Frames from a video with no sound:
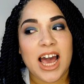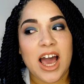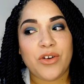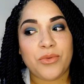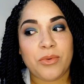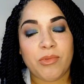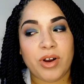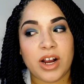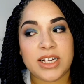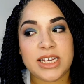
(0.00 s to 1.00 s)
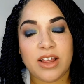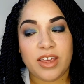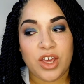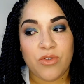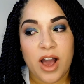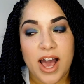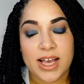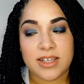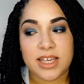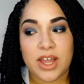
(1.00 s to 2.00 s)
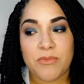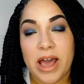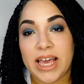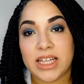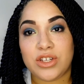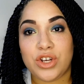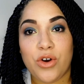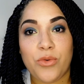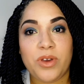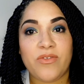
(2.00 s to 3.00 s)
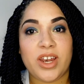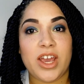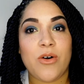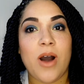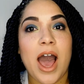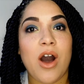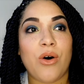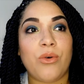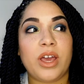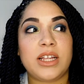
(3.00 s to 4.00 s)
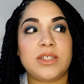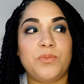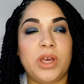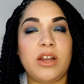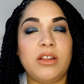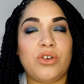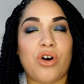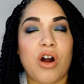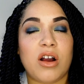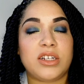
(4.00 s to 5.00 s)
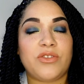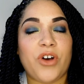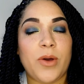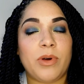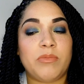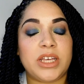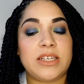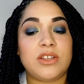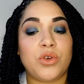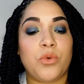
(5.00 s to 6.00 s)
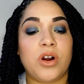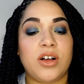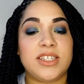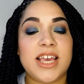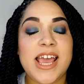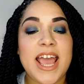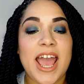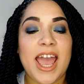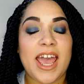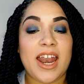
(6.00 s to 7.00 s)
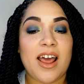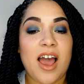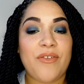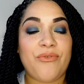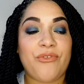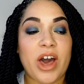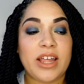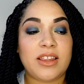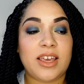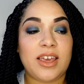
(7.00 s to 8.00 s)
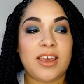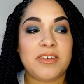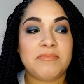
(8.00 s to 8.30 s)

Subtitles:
I remember telling you guys in my get to know me video how it's been a little hard to find my place in the world, and I finally